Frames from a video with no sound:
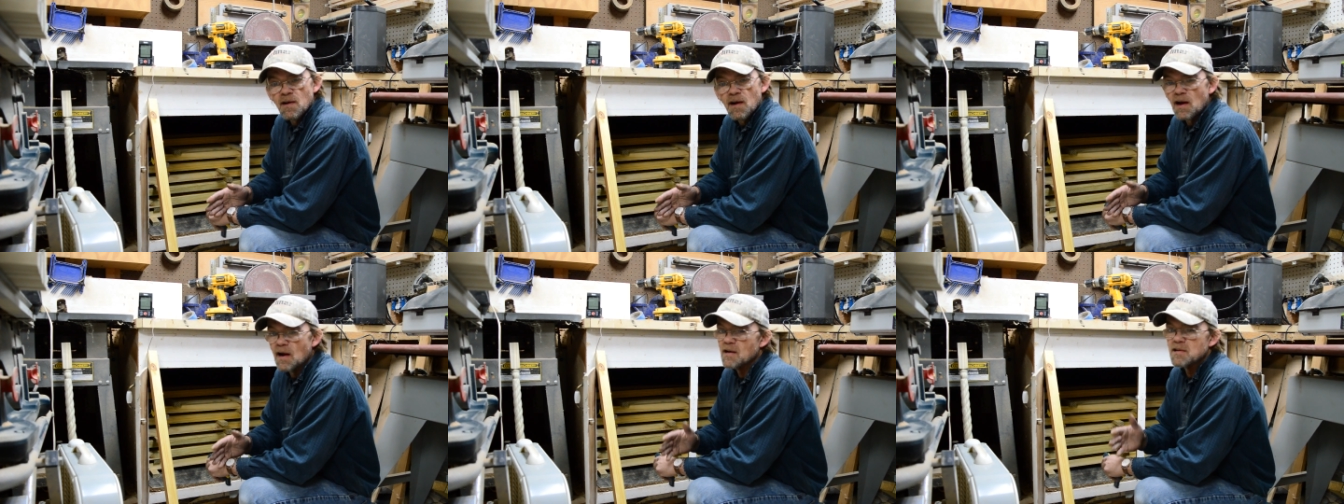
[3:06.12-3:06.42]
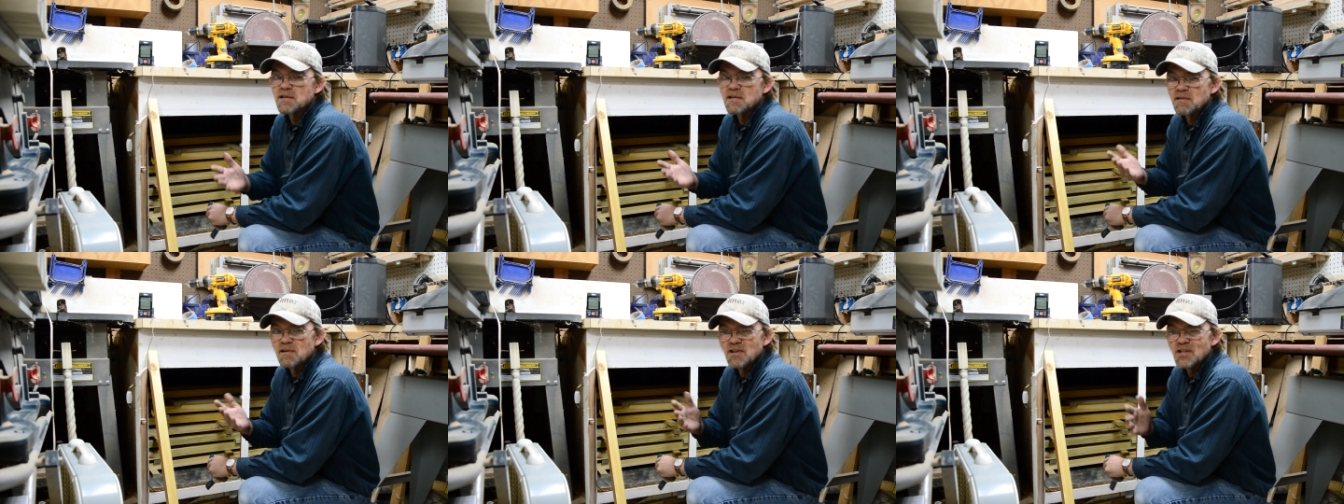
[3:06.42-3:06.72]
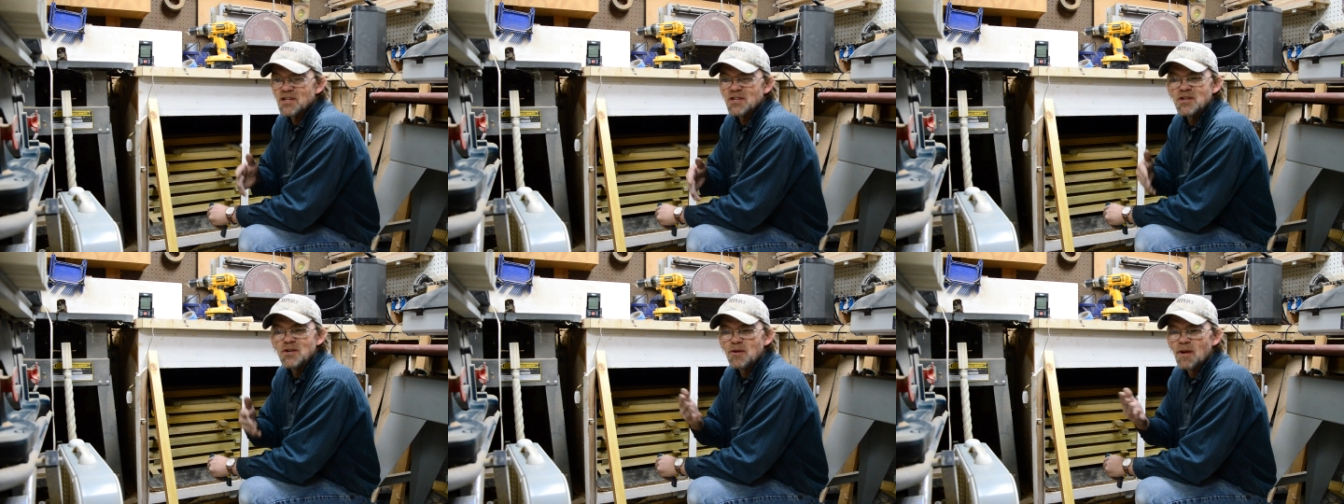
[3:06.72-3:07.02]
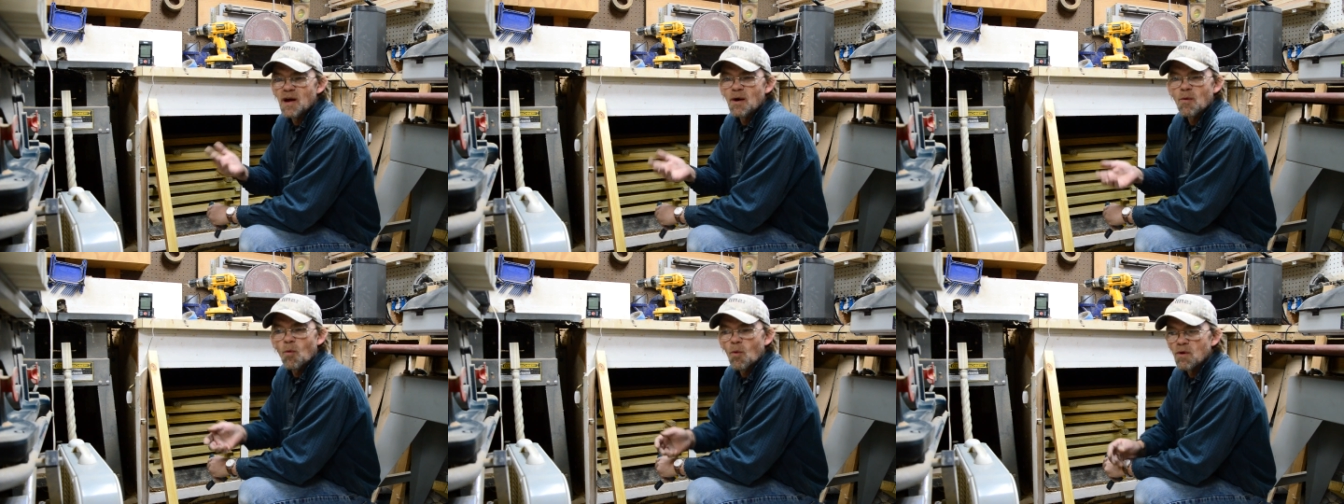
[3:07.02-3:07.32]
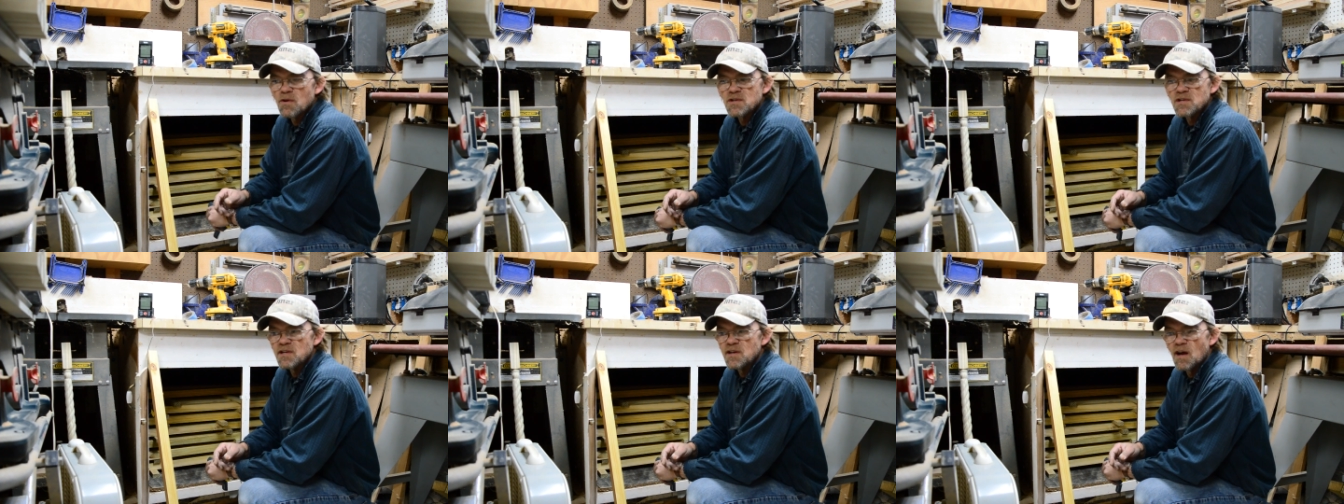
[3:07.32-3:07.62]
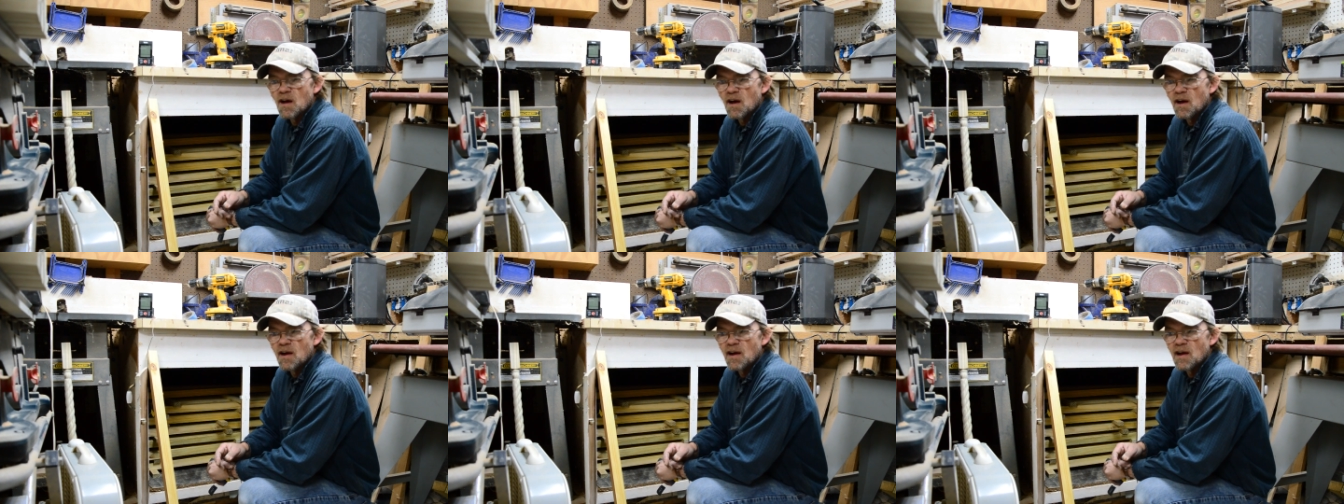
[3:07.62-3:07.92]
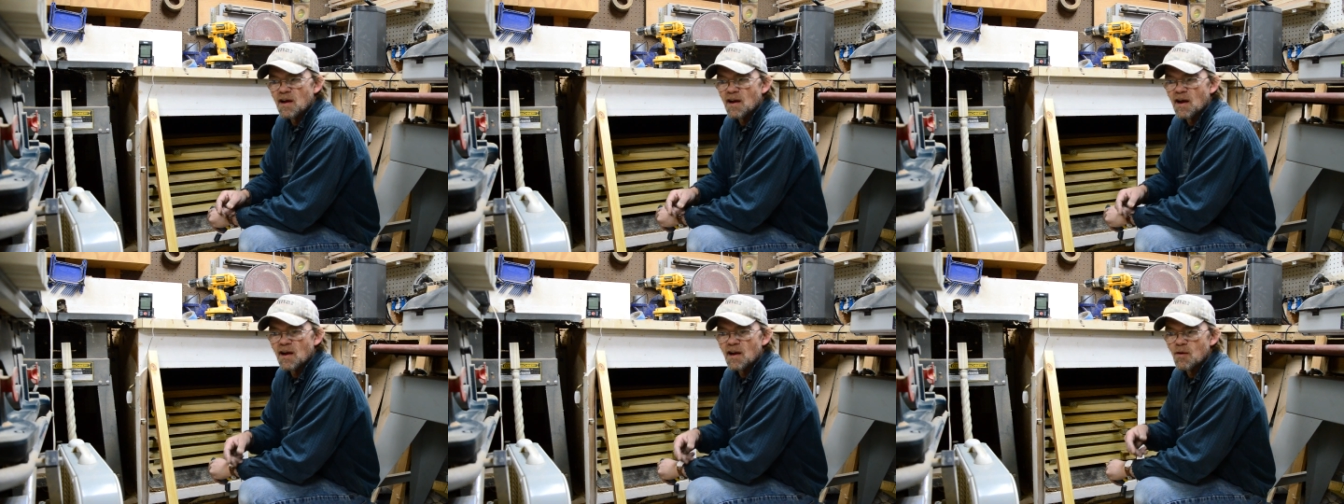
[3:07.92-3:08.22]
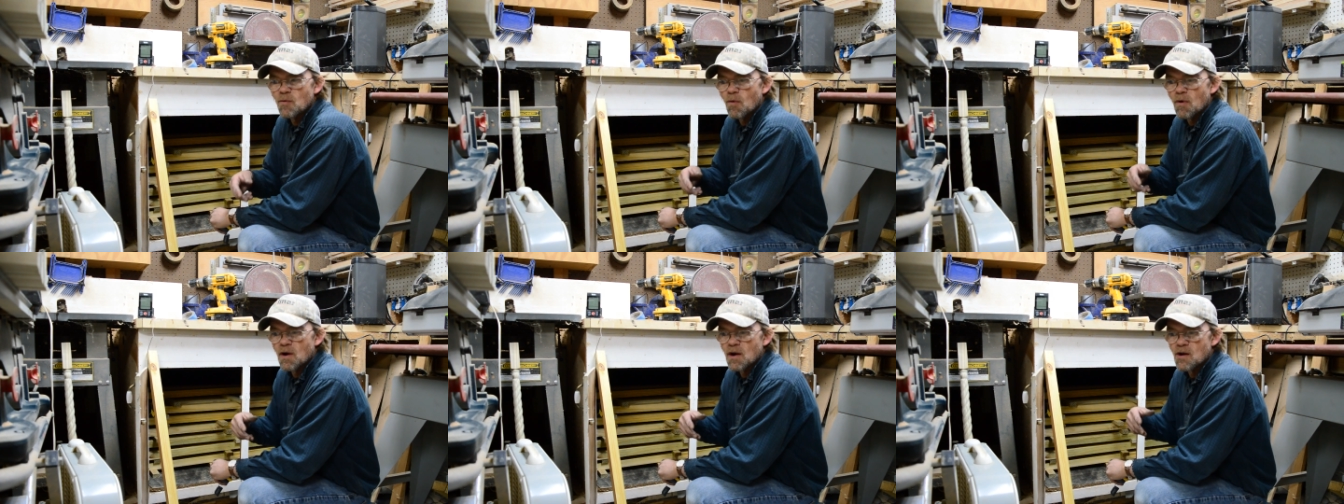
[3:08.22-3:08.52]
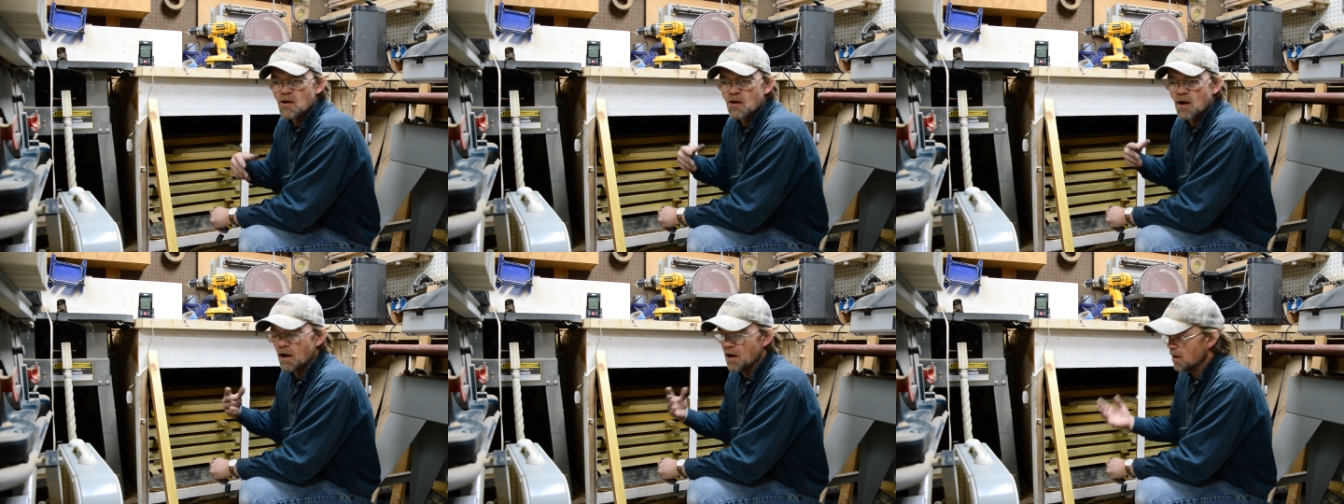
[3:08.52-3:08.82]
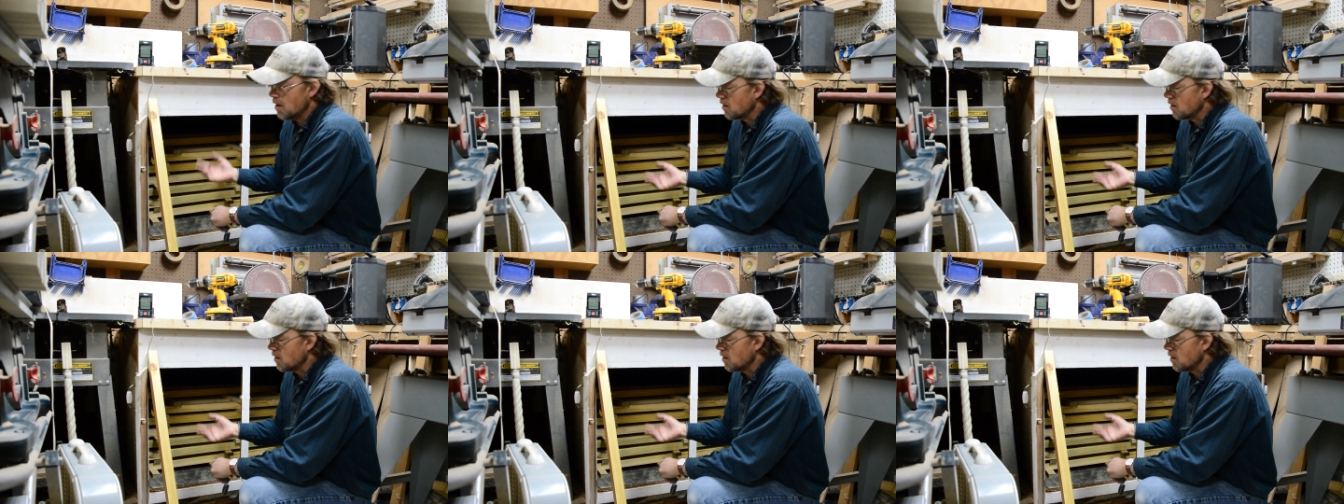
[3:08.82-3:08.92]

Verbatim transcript: And that's, you just do that once a day. And I didn't want to create a